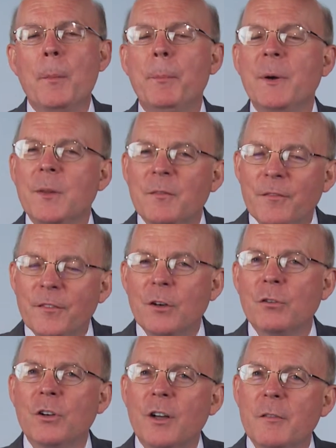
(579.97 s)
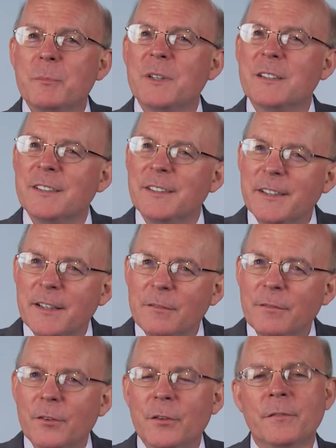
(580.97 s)
But the federal government
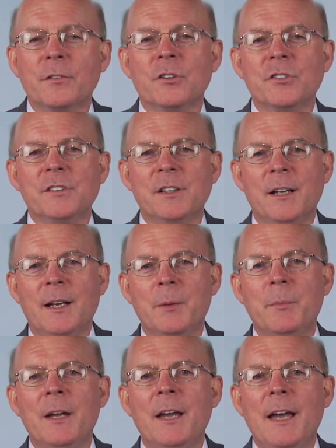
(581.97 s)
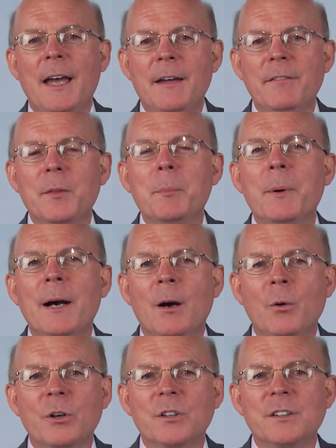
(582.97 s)
did, for the first time, have the
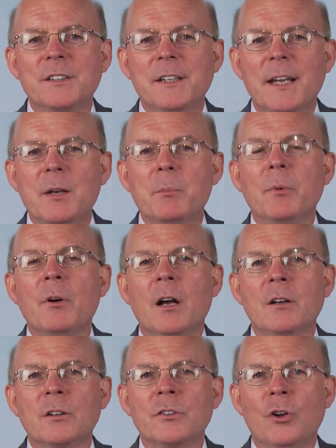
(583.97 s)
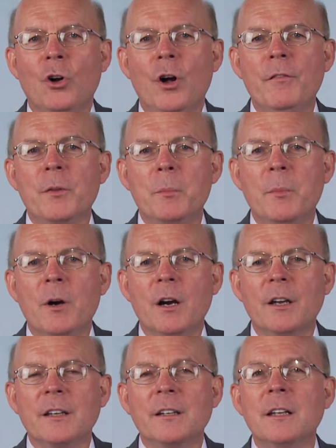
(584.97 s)
power to take products off the
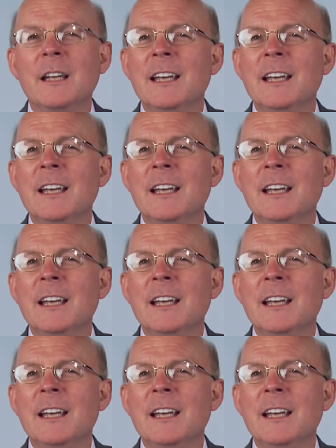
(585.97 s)
market